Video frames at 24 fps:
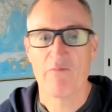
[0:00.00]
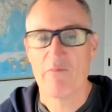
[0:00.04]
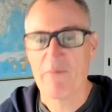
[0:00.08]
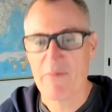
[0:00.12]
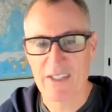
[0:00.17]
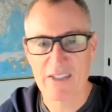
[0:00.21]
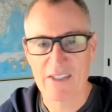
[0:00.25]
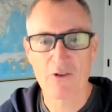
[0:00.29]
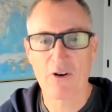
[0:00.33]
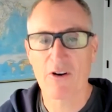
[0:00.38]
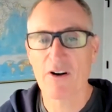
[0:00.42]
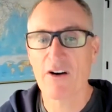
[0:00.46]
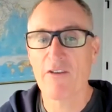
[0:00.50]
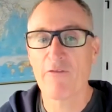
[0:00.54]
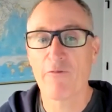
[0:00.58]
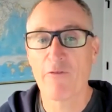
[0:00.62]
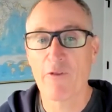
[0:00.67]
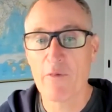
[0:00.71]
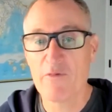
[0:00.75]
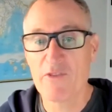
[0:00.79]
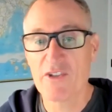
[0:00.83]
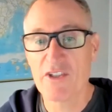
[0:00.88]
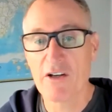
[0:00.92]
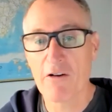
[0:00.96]
started
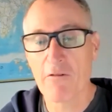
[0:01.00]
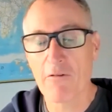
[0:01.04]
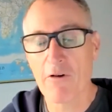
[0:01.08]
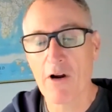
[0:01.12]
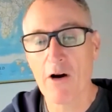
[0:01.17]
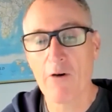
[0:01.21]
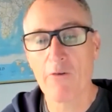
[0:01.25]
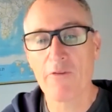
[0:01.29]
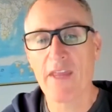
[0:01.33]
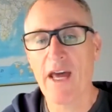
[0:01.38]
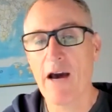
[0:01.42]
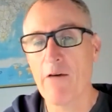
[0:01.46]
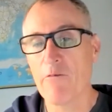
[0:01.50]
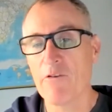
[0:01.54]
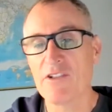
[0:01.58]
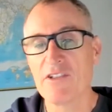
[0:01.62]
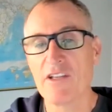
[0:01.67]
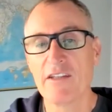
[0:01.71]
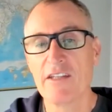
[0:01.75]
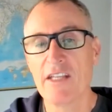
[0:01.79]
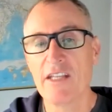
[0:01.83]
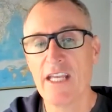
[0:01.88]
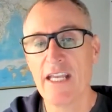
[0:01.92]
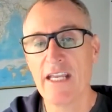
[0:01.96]
from zero. That was
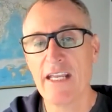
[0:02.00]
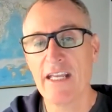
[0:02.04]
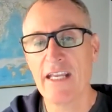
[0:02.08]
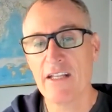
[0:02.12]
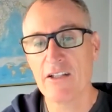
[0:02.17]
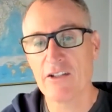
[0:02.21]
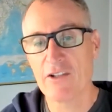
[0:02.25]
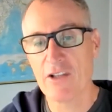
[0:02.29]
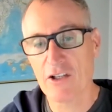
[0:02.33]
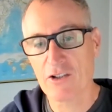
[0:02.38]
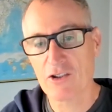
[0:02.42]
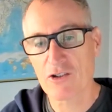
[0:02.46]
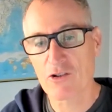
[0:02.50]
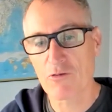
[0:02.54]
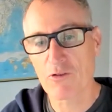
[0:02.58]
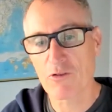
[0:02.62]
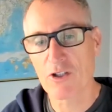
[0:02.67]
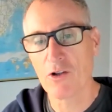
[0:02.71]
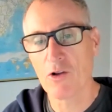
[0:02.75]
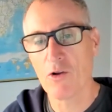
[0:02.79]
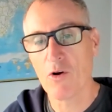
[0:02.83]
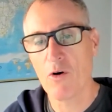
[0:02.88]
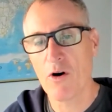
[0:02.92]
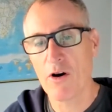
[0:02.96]
in the
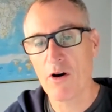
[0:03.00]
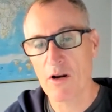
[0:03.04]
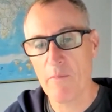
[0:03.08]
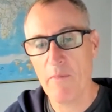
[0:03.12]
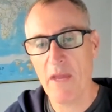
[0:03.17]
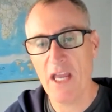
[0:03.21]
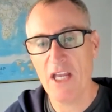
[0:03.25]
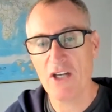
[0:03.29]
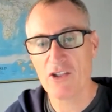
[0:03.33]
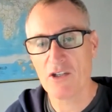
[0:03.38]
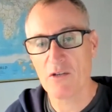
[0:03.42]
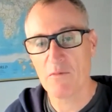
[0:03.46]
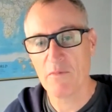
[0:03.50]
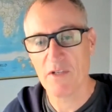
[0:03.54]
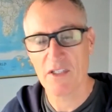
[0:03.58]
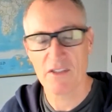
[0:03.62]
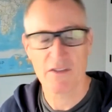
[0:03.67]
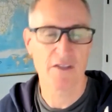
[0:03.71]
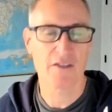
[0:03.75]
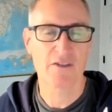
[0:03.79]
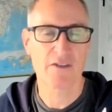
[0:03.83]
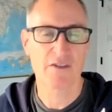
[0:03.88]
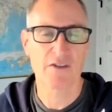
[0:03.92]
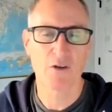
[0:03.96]
industrial automation
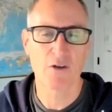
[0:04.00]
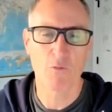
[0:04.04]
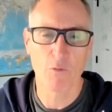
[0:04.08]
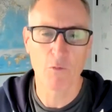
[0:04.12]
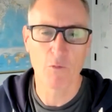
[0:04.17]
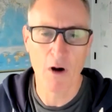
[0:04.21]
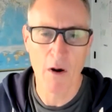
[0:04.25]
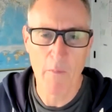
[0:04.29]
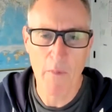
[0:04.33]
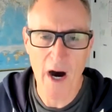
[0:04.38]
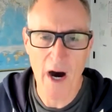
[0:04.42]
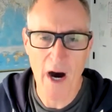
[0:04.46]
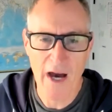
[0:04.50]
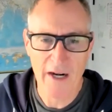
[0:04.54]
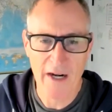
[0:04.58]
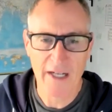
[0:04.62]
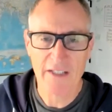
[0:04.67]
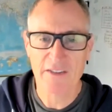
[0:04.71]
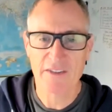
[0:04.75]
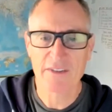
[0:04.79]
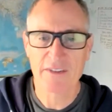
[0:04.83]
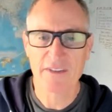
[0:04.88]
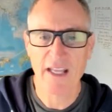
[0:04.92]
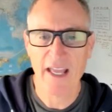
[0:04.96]
business, so
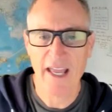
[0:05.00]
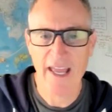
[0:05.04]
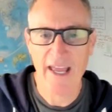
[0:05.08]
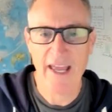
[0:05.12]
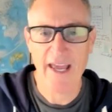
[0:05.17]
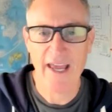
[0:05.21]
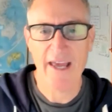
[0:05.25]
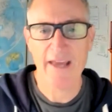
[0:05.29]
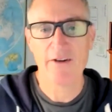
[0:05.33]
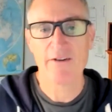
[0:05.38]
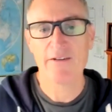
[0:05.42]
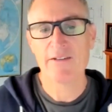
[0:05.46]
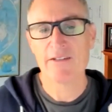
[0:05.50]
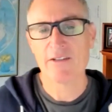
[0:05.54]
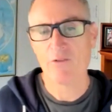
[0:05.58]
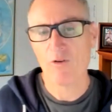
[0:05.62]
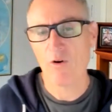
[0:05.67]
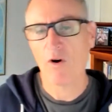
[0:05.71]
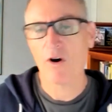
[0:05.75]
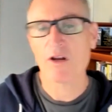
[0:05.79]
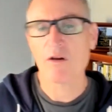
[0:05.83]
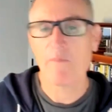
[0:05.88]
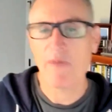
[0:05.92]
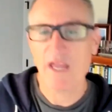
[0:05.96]
robotics and
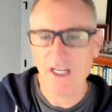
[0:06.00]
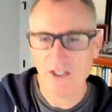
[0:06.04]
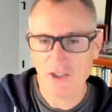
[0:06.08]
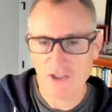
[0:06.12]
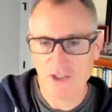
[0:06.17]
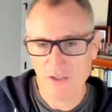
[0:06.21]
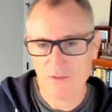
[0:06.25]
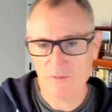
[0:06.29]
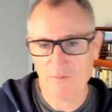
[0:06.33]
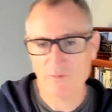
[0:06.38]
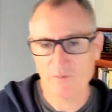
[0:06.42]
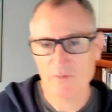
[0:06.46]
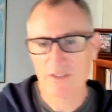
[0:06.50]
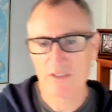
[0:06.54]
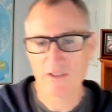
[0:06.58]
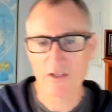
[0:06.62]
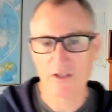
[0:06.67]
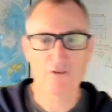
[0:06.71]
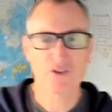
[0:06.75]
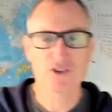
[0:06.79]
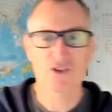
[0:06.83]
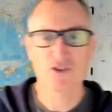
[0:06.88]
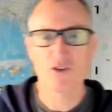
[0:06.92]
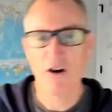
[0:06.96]
automation, so
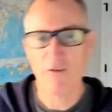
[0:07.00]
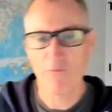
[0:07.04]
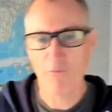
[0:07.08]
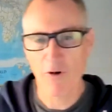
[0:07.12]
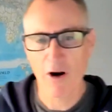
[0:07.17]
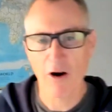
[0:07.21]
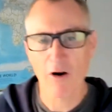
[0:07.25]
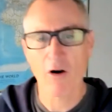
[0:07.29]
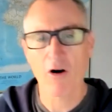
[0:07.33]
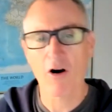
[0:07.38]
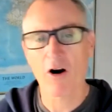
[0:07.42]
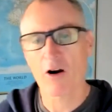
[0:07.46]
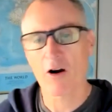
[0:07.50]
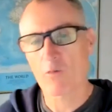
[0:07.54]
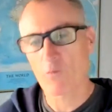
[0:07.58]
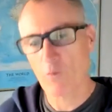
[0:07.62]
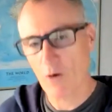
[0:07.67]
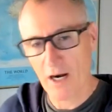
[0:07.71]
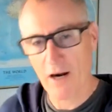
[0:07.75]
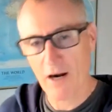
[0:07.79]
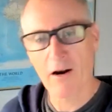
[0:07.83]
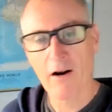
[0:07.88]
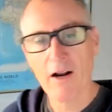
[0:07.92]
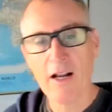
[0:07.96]
software,
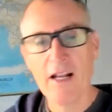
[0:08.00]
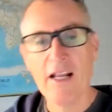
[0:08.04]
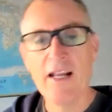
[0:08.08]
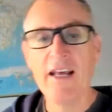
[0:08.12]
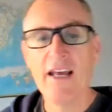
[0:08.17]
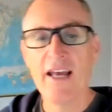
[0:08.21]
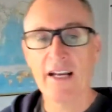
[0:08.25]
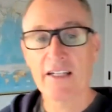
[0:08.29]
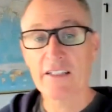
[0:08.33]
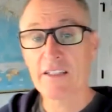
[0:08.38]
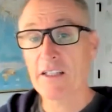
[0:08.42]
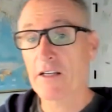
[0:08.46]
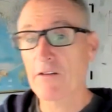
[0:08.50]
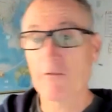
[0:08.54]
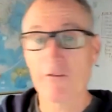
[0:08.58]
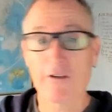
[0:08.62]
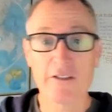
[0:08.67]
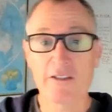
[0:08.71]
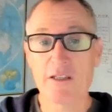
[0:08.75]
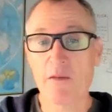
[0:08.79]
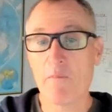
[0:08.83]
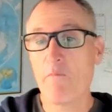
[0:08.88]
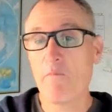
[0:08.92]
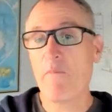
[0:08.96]
hardware, et cetera,
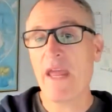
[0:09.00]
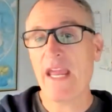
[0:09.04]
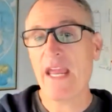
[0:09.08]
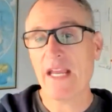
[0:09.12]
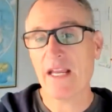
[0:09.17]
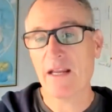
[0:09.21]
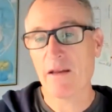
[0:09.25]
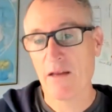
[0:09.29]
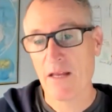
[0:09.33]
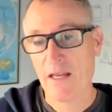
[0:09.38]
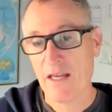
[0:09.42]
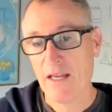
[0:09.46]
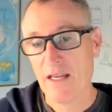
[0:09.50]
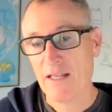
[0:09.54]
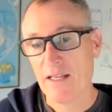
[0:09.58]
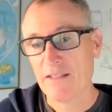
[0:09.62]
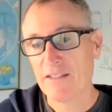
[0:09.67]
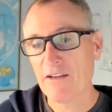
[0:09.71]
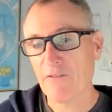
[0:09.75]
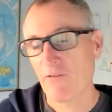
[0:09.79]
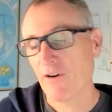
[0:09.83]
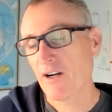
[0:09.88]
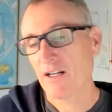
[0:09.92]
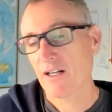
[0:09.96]
to make
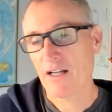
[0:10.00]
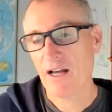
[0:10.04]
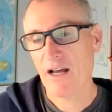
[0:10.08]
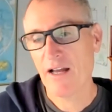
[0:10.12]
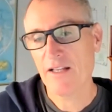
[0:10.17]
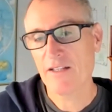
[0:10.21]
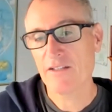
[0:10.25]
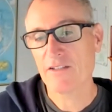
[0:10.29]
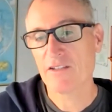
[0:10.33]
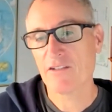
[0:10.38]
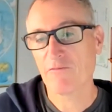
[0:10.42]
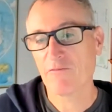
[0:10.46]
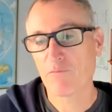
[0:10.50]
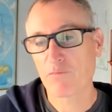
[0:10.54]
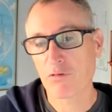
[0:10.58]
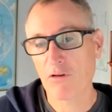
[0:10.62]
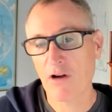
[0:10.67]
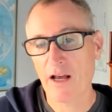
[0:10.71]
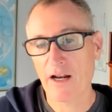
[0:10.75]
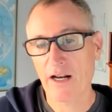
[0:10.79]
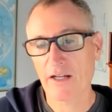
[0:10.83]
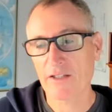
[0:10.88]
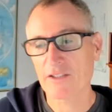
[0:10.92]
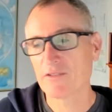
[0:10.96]
different kinds of
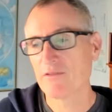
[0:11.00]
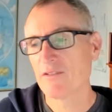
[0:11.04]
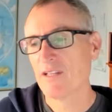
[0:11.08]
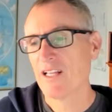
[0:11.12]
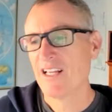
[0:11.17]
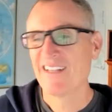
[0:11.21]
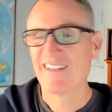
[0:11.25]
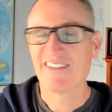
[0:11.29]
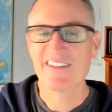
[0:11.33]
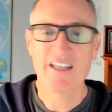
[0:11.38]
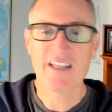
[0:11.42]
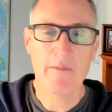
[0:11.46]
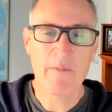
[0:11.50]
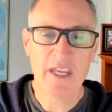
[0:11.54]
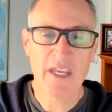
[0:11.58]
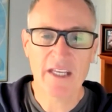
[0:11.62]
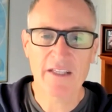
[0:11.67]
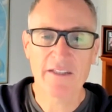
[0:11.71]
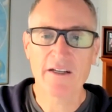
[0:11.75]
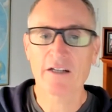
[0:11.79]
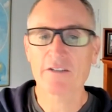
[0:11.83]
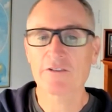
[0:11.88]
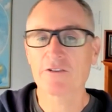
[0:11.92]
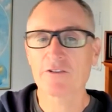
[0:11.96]
products,
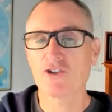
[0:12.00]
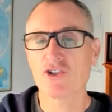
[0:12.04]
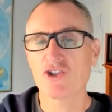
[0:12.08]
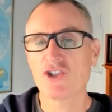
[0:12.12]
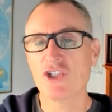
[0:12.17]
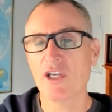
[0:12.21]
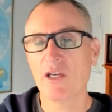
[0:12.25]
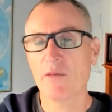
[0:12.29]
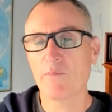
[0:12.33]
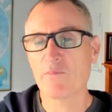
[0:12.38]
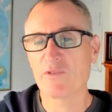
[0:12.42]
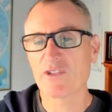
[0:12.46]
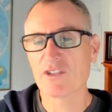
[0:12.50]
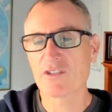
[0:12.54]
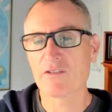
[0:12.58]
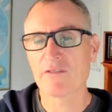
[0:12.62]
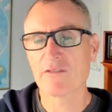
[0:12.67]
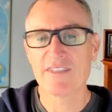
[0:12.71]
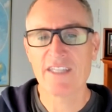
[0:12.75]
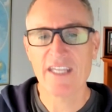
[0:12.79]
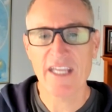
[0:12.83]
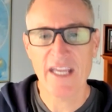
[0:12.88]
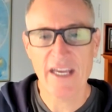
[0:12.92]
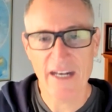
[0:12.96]
semiconductor chips,
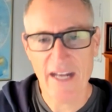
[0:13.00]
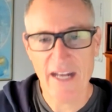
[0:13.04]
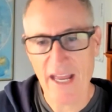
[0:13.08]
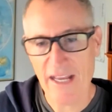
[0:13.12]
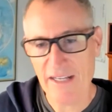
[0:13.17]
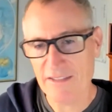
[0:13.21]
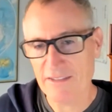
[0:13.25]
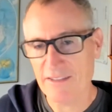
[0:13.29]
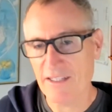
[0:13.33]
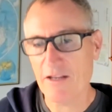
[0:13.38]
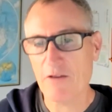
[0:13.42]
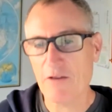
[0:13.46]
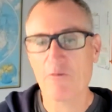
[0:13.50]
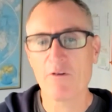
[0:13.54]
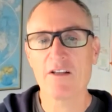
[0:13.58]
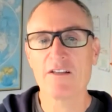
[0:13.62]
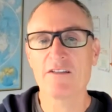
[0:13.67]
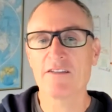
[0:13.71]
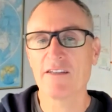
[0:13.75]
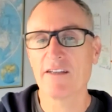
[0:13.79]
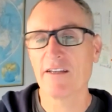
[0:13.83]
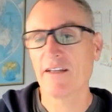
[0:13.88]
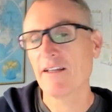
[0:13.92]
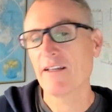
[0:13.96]
DNA
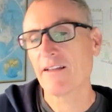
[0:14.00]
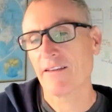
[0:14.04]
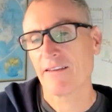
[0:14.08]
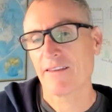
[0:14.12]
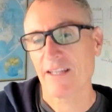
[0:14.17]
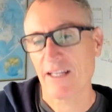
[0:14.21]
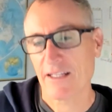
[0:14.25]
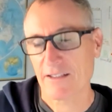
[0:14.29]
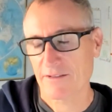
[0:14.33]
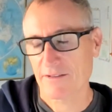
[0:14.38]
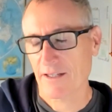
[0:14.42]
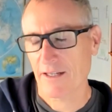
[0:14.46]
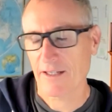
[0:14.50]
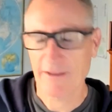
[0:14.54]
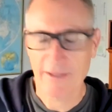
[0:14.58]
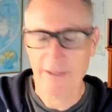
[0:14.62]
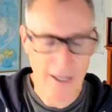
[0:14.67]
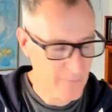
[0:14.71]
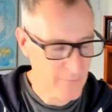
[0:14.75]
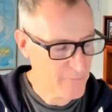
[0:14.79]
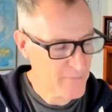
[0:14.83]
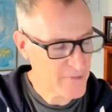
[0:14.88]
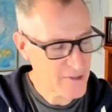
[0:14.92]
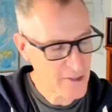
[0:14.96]
sequencing, things like that.
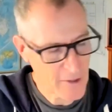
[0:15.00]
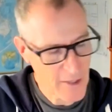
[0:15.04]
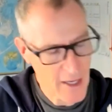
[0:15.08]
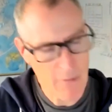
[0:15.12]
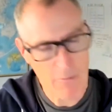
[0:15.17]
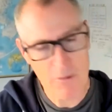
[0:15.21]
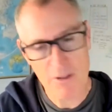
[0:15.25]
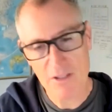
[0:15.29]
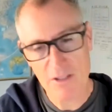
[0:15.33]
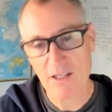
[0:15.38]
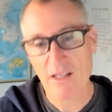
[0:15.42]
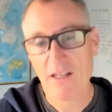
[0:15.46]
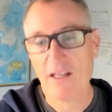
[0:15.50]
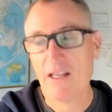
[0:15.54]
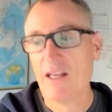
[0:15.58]
So that was